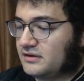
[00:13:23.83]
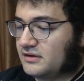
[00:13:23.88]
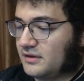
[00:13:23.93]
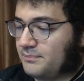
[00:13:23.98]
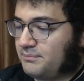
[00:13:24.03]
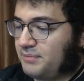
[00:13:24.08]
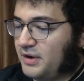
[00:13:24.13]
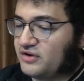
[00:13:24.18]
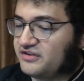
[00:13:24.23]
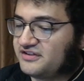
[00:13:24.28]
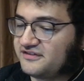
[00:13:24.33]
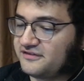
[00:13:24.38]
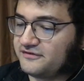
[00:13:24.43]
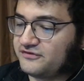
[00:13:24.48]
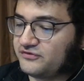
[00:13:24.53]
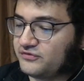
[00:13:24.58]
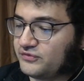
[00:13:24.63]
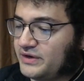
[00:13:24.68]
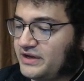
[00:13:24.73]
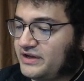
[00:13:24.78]
Post
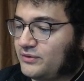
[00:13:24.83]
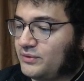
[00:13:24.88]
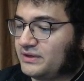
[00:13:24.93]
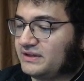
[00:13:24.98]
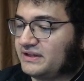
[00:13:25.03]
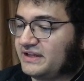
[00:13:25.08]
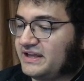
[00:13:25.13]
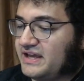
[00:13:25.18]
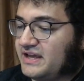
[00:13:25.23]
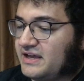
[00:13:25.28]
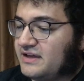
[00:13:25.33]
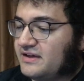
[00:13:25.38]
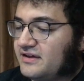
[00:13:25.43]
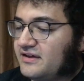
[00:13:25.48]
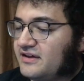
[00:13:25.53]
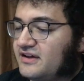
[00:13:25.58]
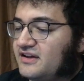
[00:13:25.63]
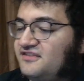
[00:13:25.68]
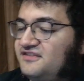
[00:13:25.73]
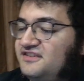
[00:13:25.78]
frequently,
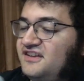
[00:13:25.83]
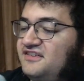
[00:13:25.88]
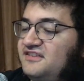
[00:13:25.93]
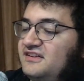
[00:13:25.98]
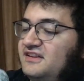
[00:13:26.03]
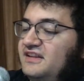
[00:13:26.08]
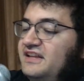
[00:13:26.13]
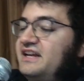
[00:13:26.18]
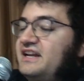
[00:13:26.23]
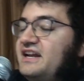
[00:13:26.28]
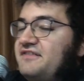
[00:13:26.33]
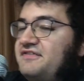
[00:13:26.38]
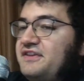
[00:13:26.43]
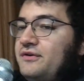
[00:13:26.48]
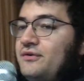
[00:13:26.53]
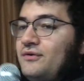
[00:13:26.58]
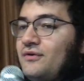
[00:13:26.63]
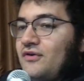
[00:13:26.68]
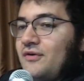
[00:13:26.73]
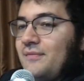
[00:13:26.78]
consistently enough that
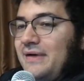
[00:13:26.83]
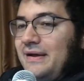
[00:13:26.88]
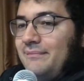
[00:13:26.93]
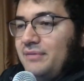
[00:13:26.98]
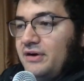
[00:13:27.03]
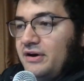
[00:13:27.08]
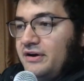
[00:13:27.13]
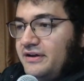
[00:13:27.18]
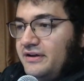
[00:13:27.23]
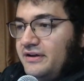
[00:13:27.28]
you are remembered.